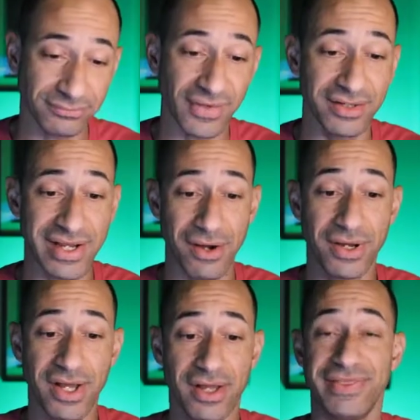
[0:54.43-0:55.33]
Now,
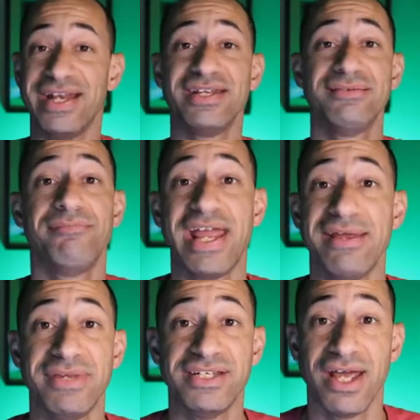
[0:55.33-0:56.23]
they didn't pay
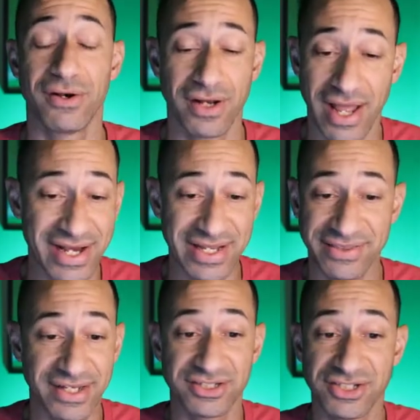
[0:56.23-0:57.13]
me or
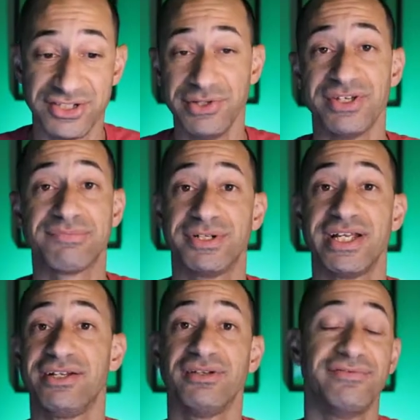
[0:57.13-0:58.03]
anything to do this
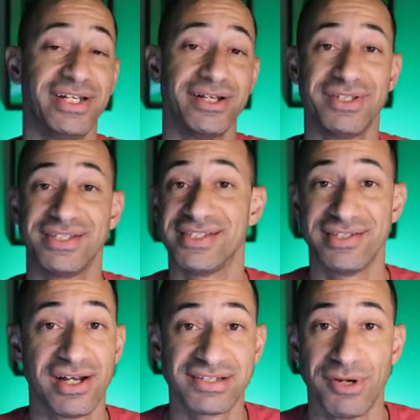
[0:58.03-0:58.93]
particular video. This is not
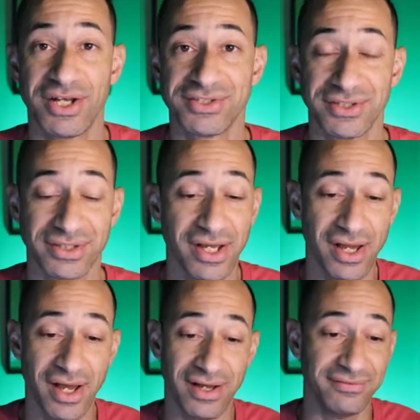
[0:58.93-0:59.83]
a sponsored
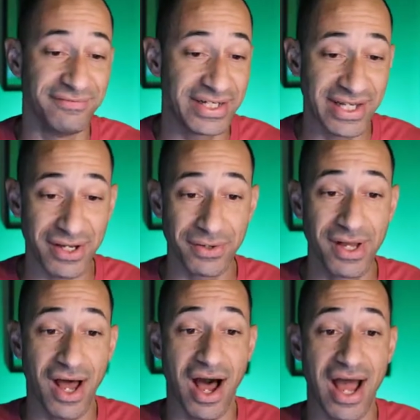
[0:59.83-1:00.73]
video.
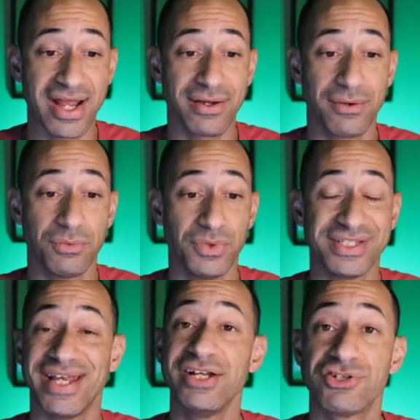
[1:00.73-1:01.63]
I was
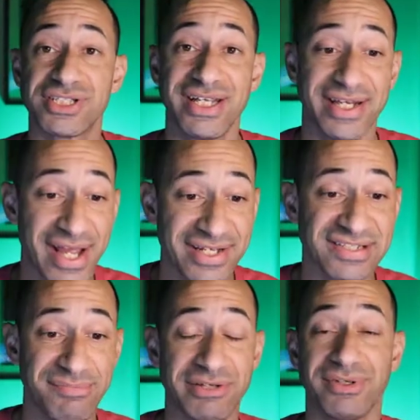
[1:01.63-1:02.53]
interested in
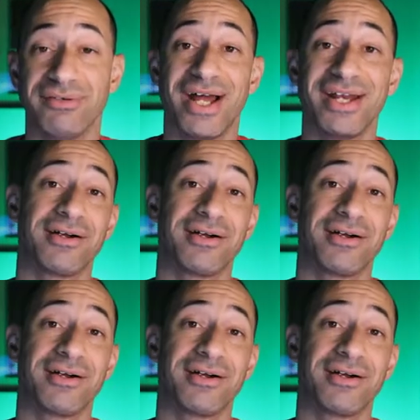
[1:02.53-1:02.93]
SpinRewriter.